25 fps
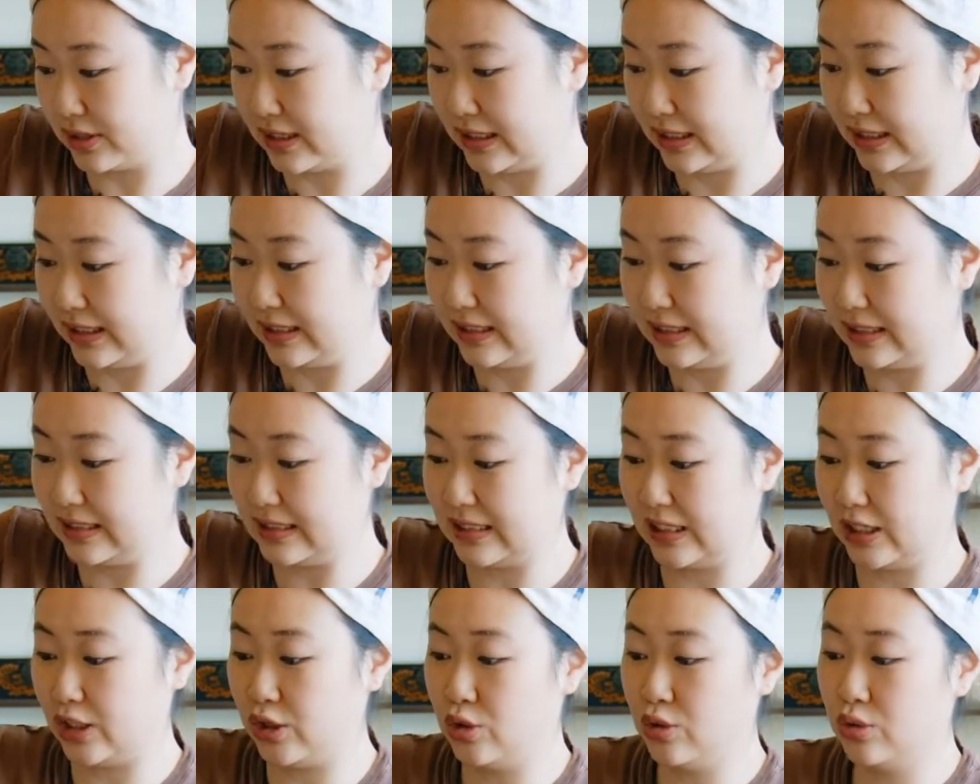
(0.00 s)
see
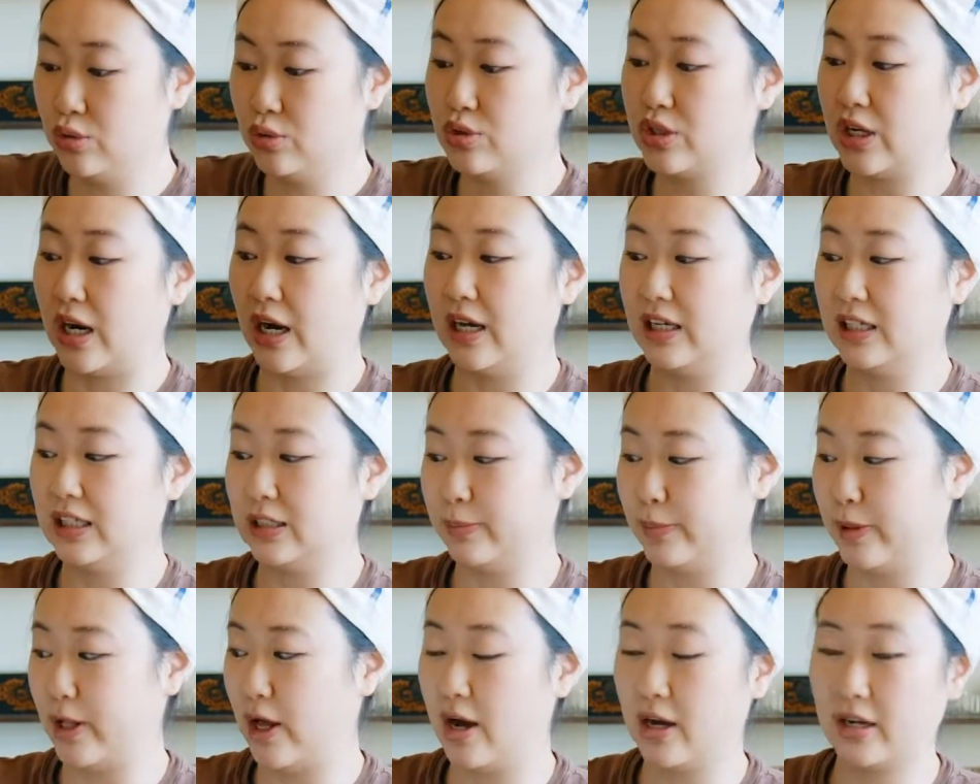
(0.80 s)
is a huge ice
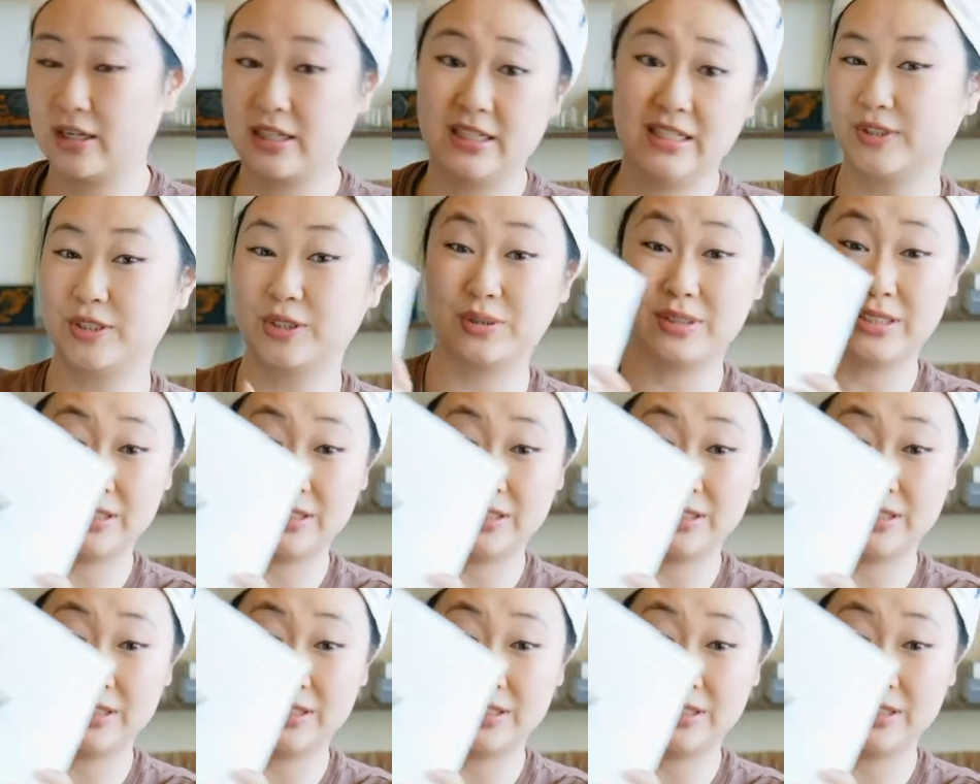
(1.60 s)
block. So